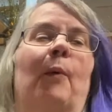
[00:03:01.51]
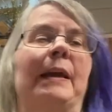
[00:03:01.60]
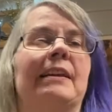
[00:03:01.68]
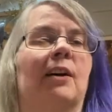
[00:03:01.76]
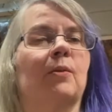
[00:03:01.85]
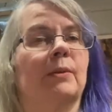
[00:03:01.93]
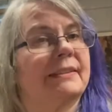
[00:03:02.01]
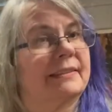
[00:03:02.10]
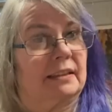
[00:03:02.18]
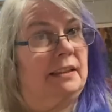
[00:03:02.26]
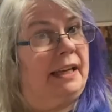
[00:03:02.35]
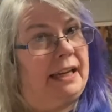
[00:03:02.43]
we know what's
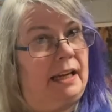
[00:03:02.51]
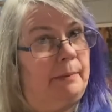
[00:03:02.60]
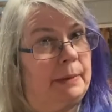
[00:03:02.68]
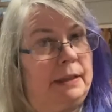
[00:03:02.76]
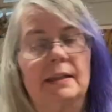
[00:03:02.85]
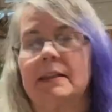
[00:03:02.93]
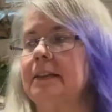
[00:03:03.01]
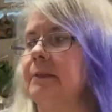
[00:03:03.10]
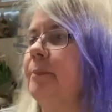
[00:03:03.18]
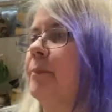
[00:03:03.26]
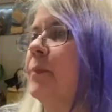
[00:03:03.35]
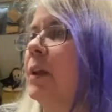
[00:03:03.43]
gonna happen.
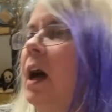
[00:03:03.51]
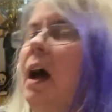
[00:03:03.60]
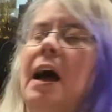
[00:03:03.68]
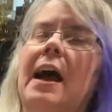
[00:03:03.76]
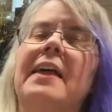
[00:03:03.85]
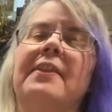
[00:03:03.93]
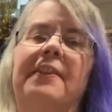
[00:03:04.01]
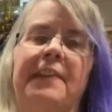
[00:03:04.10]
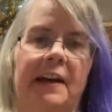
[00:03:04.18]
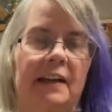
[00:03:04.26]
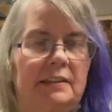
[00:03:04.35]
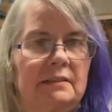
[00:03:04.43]
And
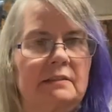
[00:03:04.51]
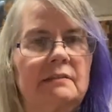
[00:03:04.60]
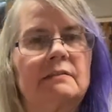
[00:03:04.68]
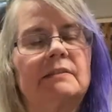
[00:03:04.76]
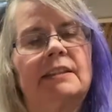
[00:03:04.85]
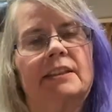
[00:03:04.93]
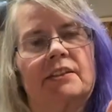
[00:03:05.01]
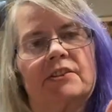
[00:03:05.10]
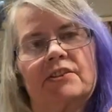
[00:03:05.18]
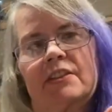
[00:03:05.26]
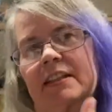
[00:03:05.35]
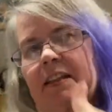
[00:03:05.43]
then
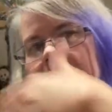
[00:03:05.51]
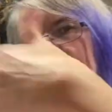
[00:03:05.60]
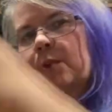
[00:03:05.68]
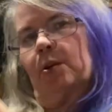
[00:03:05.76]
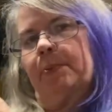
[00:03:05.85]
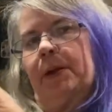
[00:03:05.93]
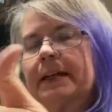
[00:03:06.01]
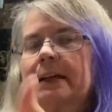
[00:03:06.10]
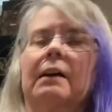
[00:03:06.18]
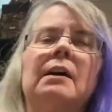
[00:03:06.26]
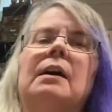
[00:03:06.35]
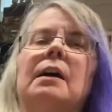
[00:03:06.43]
there's the role-playing.
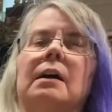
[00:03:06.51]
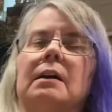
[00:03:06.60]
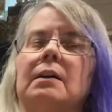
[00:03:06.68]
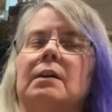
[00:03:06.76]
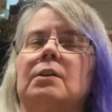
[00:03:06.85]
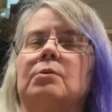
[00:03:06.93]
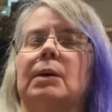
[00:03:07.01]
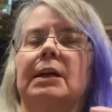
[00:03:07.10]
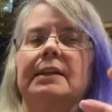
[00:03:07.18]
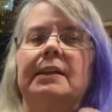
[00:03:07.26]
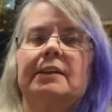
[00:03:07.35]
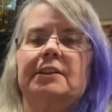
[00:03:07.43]
Oh,
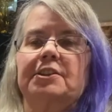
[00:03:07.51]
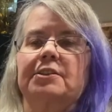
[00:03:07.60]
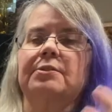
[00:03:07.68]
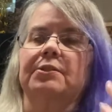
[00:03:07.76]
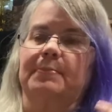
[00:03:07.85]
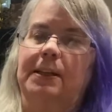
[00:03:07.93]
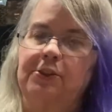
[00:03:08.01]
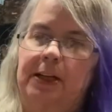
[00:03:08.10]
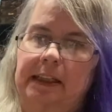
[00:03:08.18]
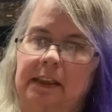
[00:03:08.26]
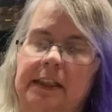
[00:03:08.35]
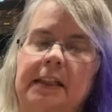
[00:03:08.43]
my character, who's my
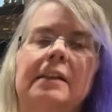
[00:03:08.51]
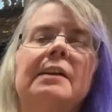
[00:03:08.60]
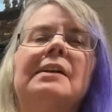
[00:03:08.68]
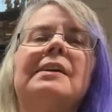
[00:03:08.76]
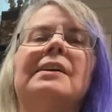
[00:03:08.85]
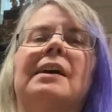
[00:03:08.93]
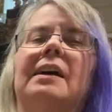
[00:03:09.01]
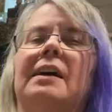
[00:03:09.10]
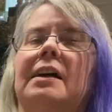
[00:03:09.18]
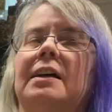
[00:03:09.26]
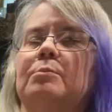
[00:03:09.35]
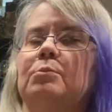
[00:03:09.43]
dragon lady,
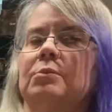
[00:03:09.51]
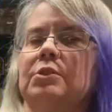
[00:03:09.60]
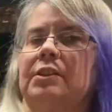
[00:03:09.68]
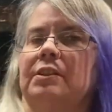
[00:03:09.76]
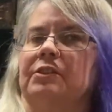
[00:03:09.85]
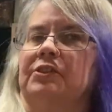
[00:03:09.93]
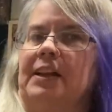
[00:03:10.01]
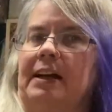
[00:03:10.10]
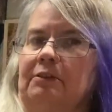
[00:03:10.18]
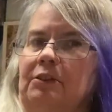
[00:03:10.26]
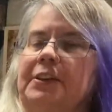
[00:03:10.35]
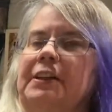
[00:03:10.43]
you know, is now
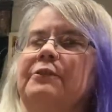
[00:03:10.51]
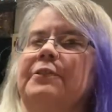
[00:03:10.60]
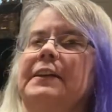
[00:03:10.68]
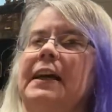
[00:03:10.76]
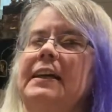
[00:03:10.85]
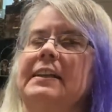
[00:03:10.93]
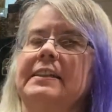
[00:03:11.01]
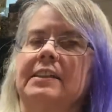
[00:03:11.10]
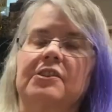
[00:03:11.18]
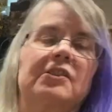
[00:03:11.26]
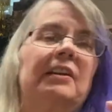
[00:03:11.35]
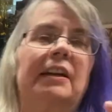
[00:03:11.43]
looking for
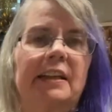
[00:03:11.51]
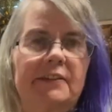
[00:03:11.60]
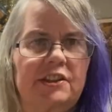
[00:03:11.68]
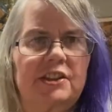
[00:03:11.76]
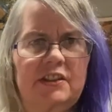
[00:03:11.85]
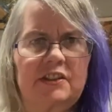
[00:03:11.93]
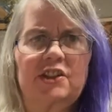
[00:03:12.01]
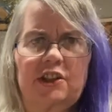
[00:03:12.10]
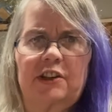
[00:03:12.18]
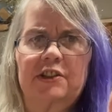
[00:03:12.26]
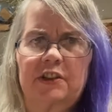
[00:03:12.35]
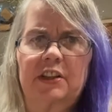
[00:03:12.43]
candidates. If she's in
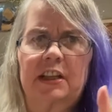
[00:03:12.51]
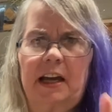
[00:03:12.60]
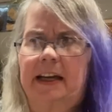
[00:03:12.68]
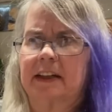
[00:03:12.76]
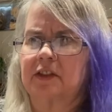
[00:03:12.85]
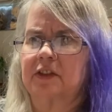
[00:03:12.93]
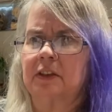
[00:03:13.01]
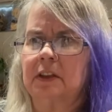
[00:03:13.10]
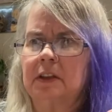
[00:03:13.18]
charge of the eggs,